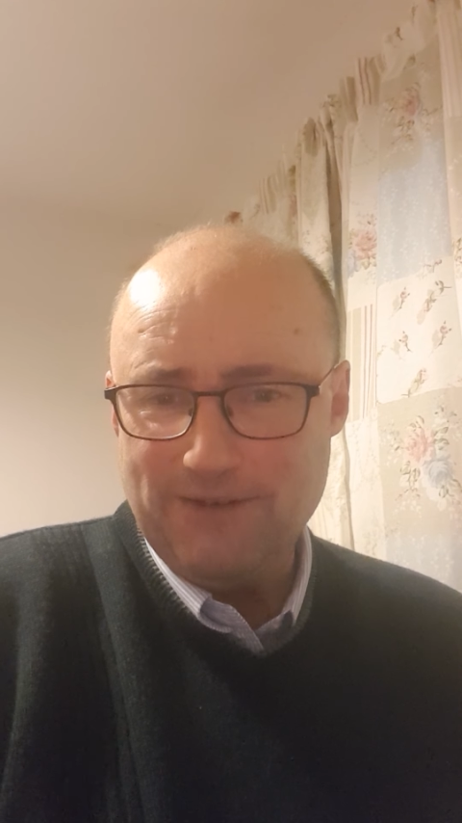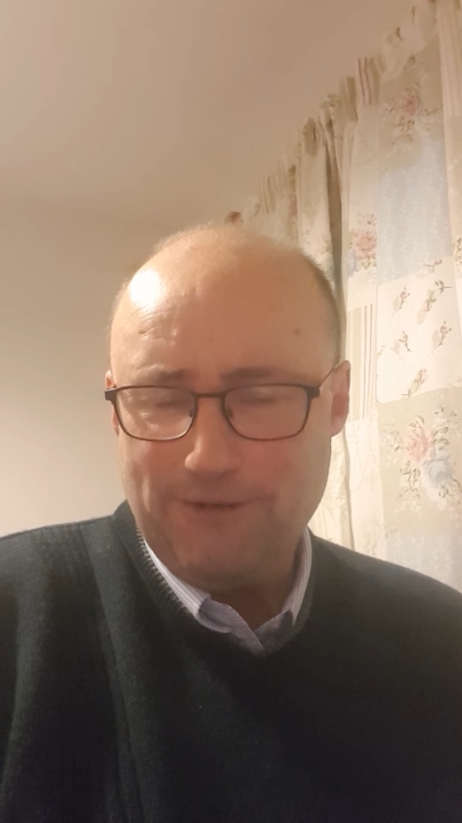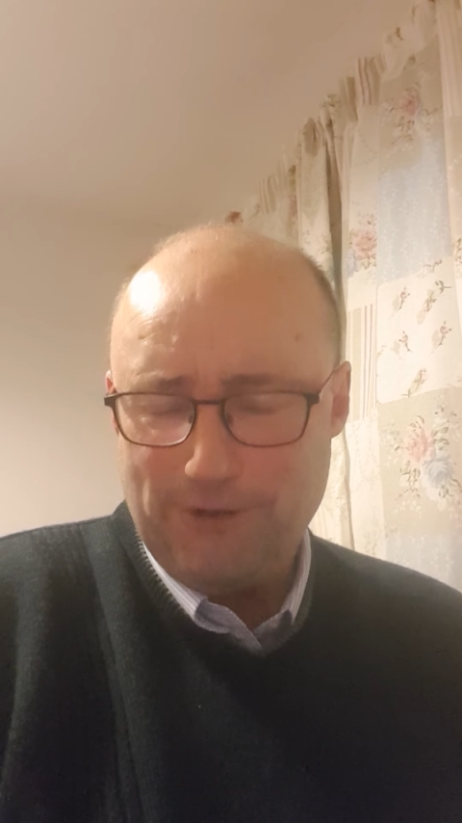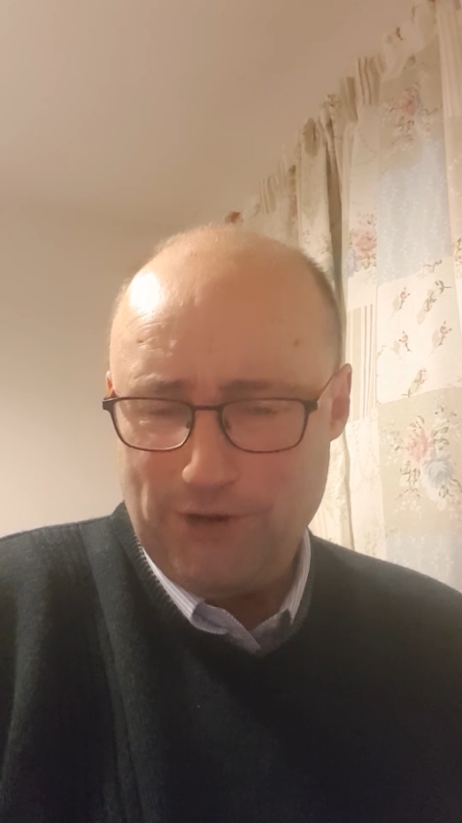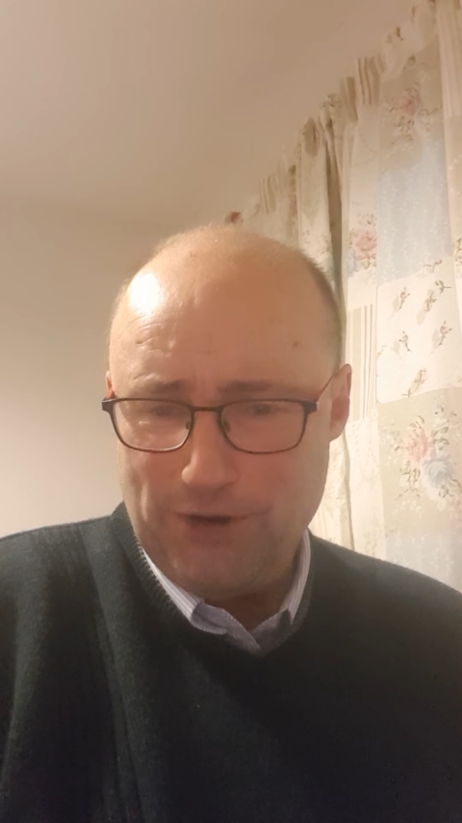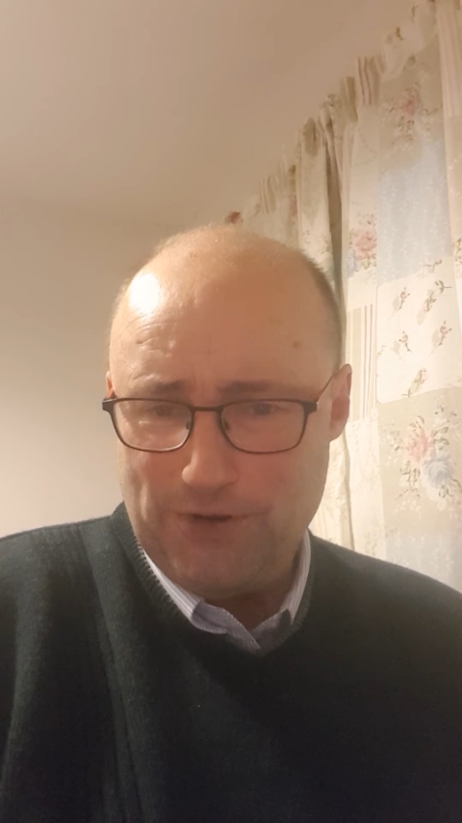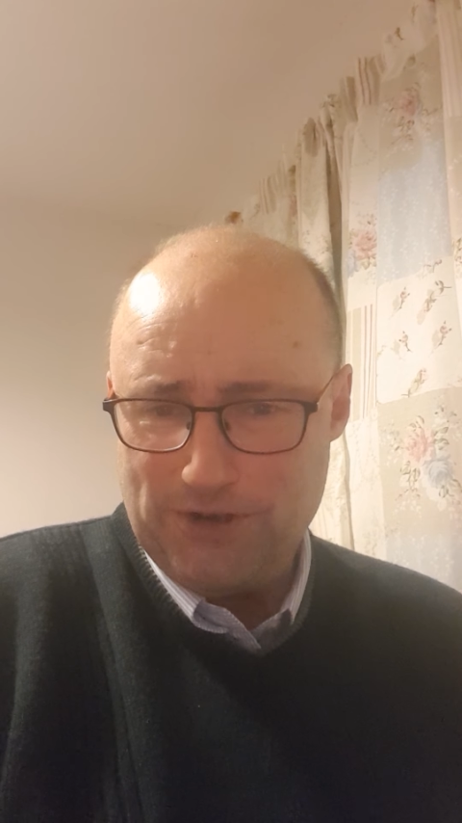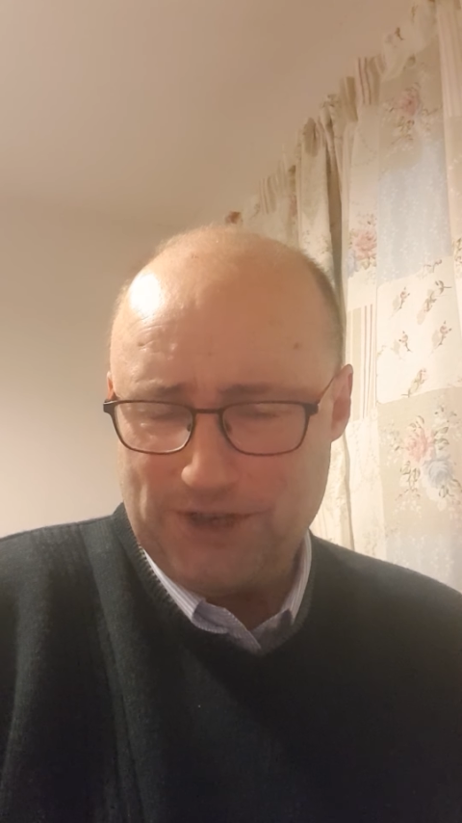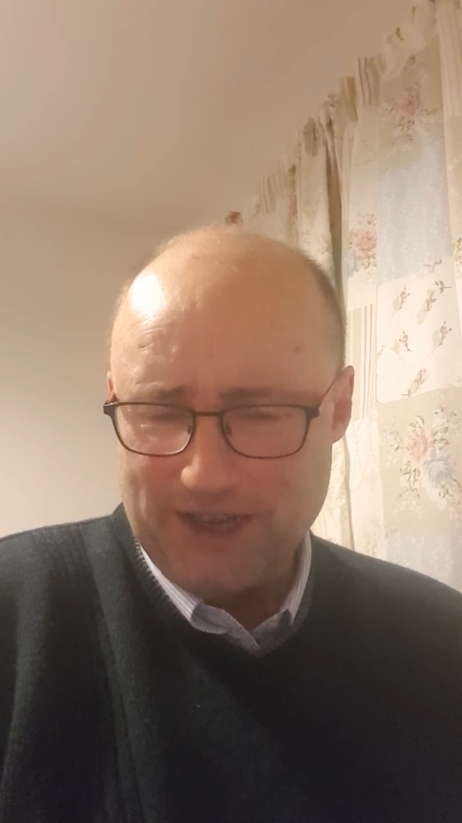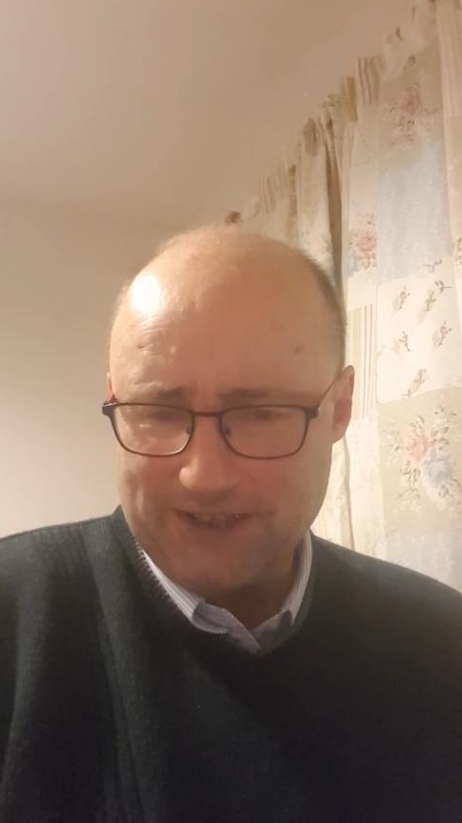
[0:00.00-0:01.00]
third
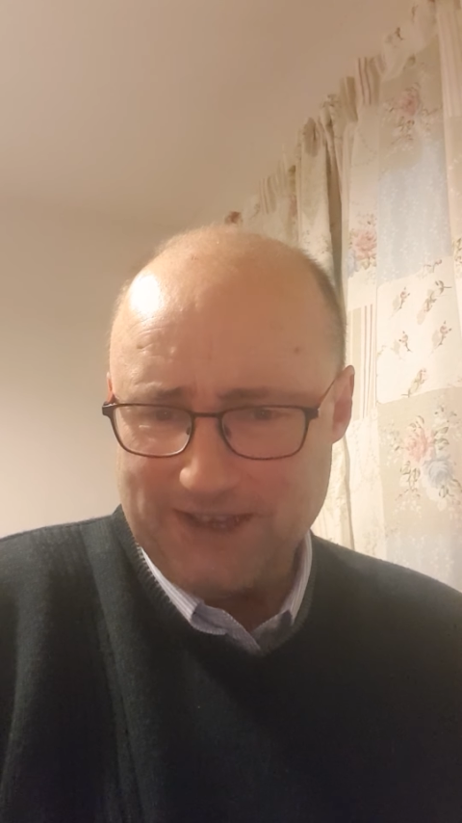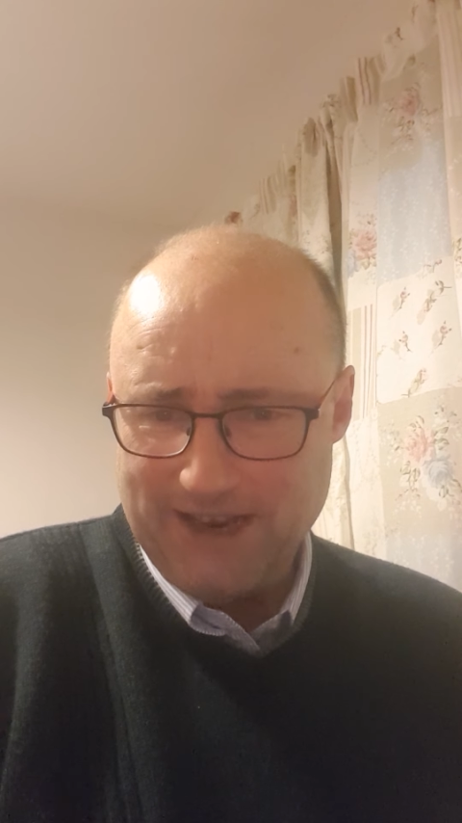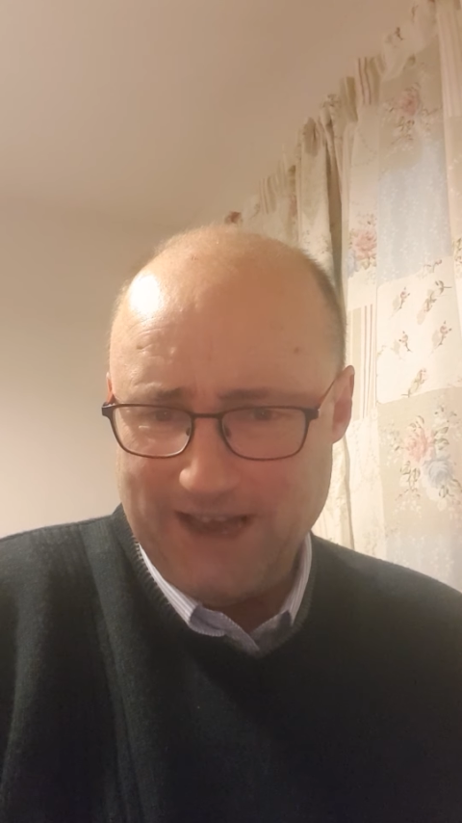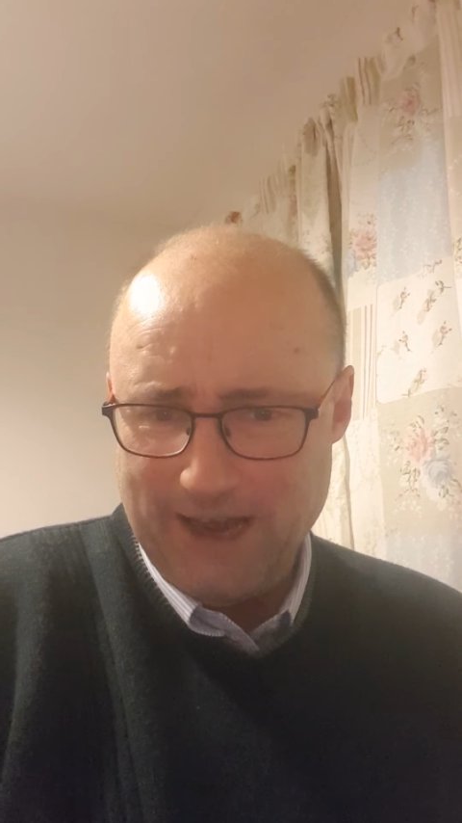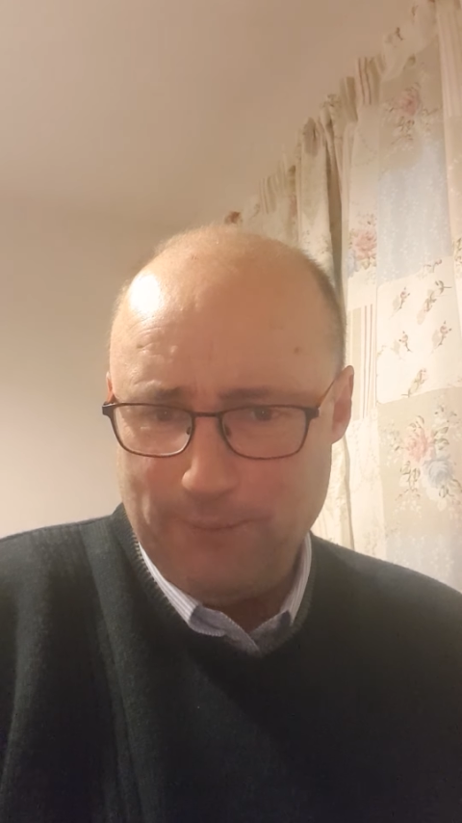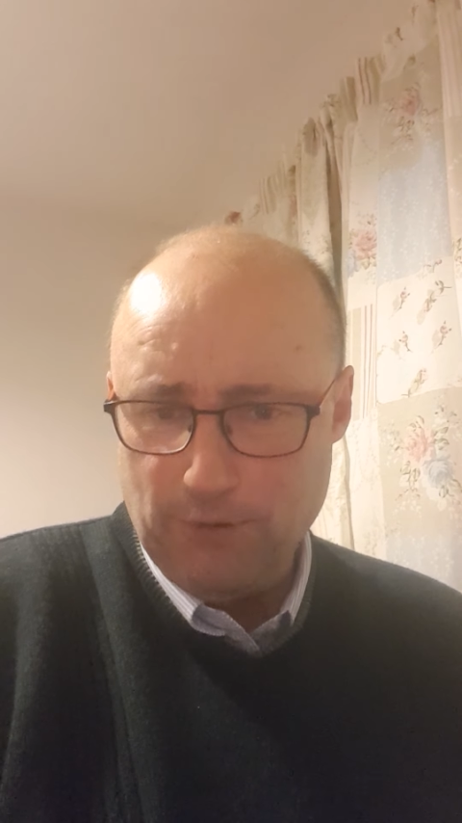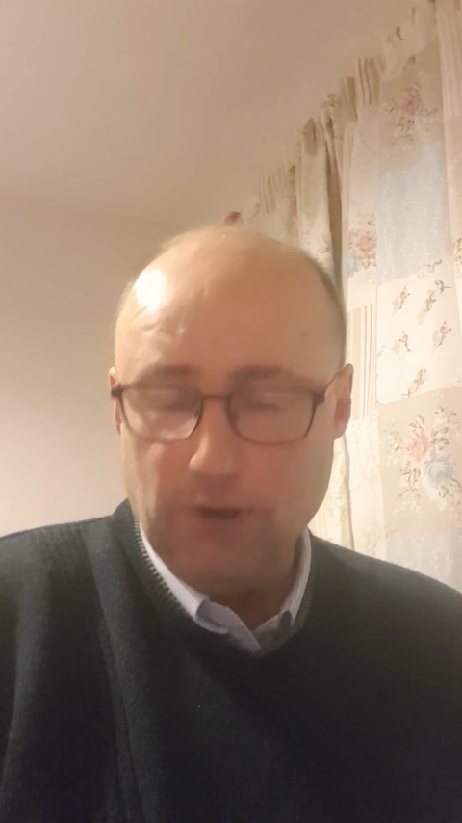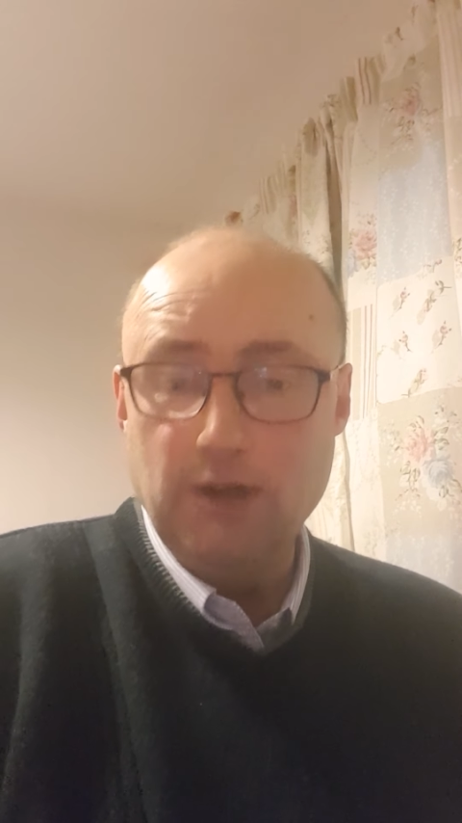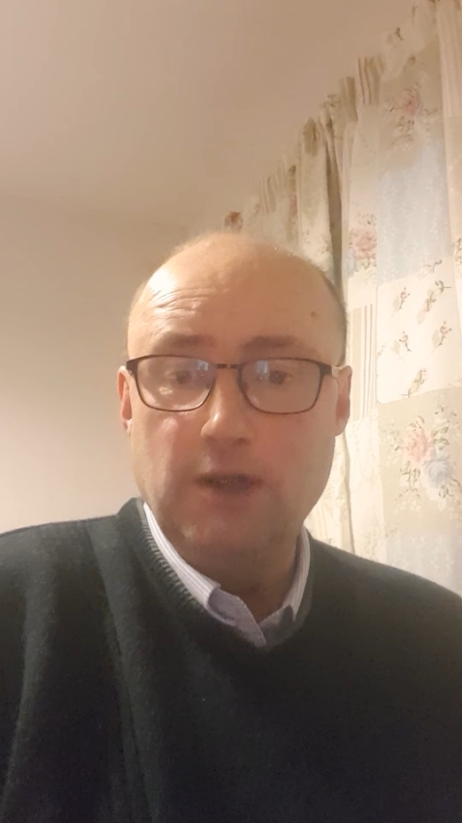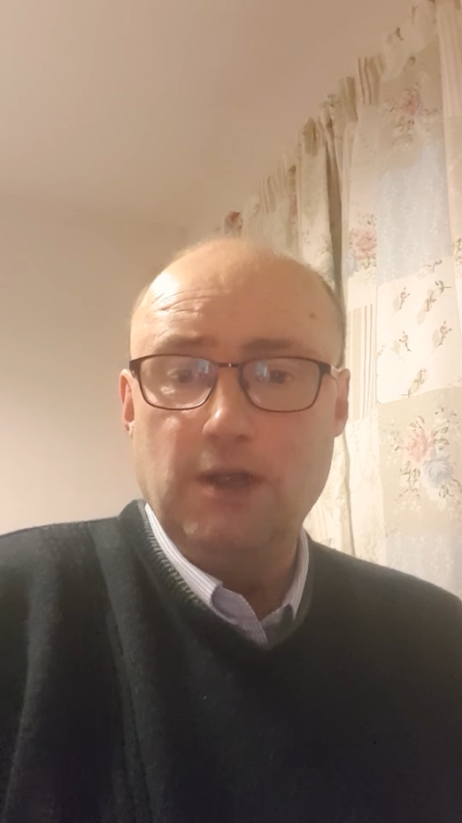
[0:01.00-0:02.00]
Saturday in April.